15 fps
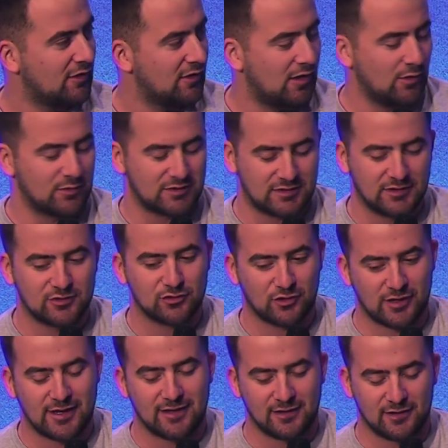I was still sort of
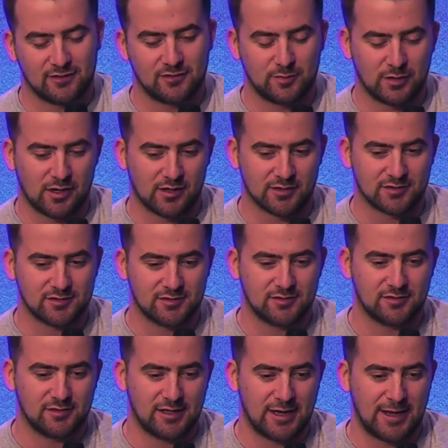in it, to be honest.
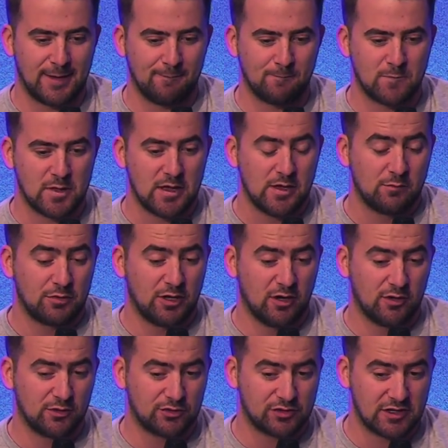Um, but no,
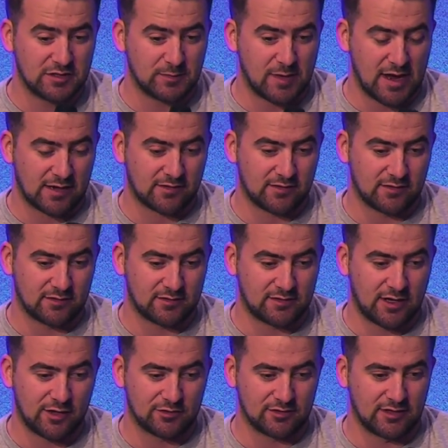I trace it back to
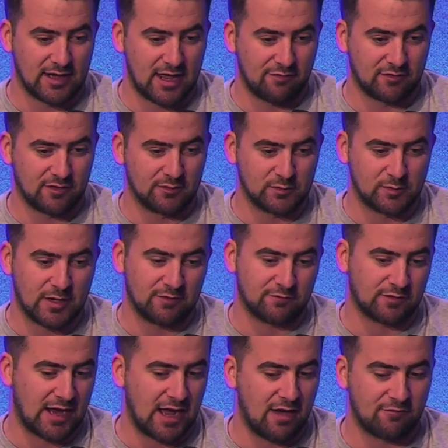2011. I was playing for
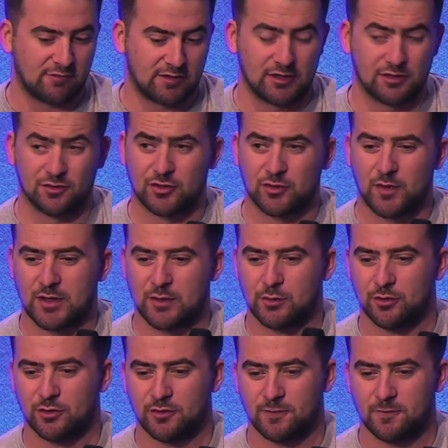Cavan in under
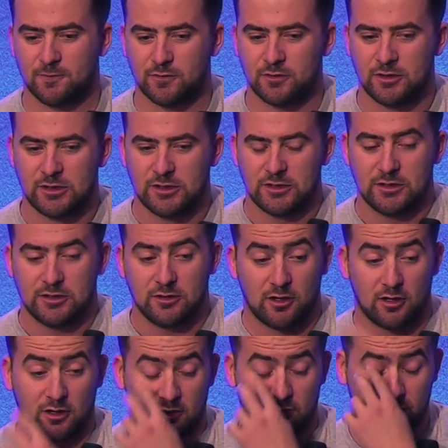21.
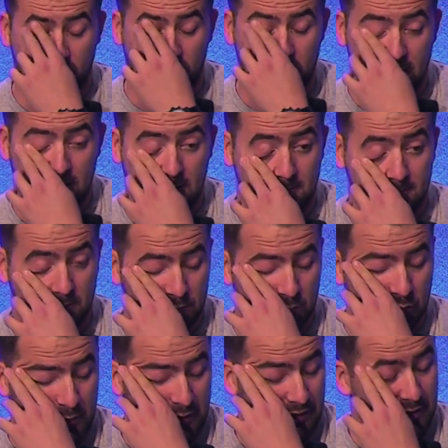All Ireland final, and we were
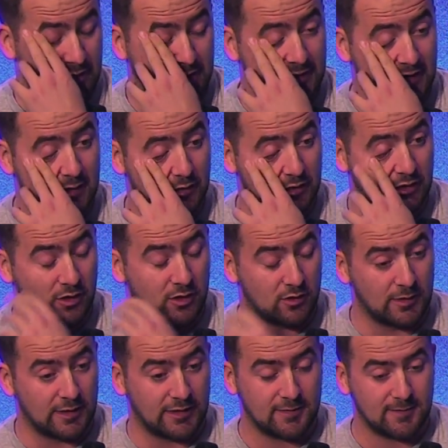beaten that day by
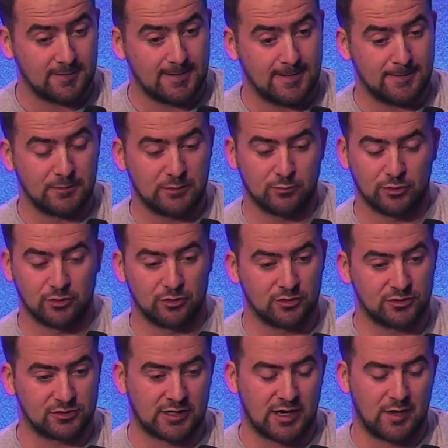Galway, and we'd won an
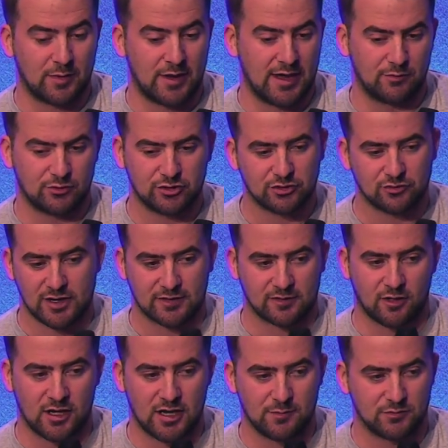Ulster campaign. It was just a great
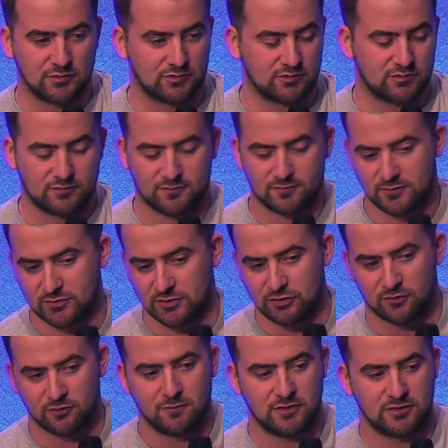time. As, as a
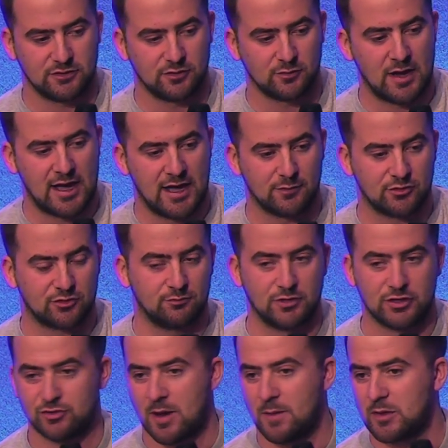young as a young man, it was something I
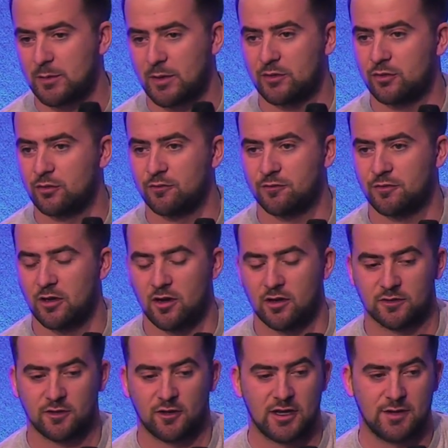dreamt about doing for a long
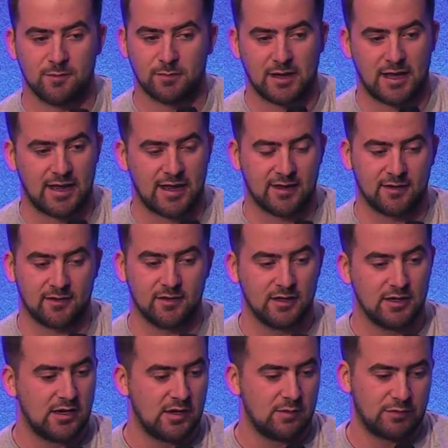time, playing,
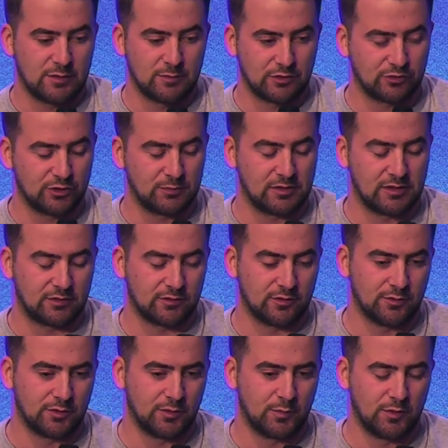being in a group that I'd
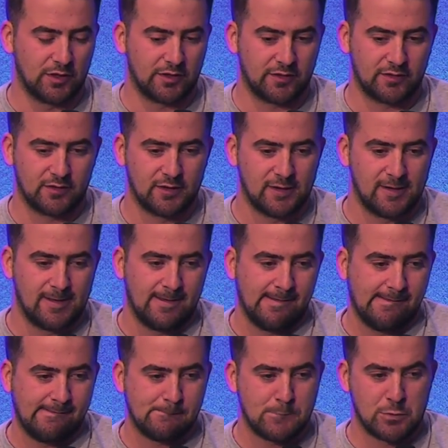grown up with.
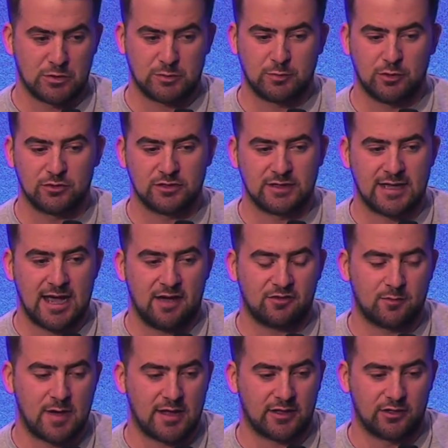But I suppose in the
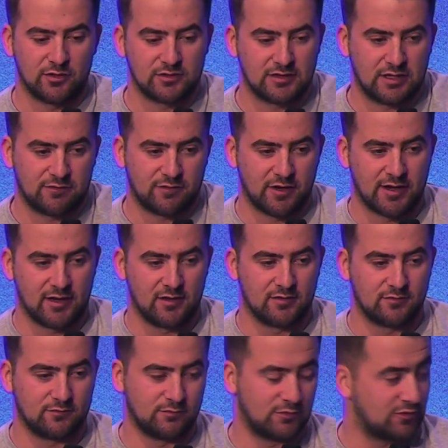aftermath of losing that final, and
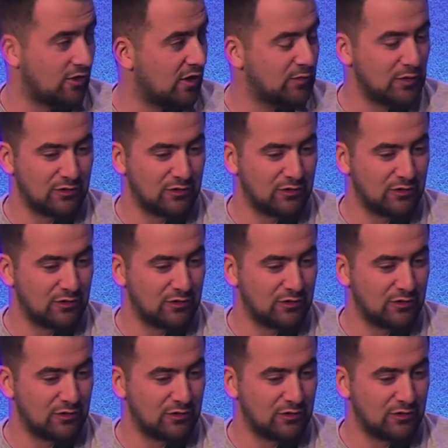we've talked about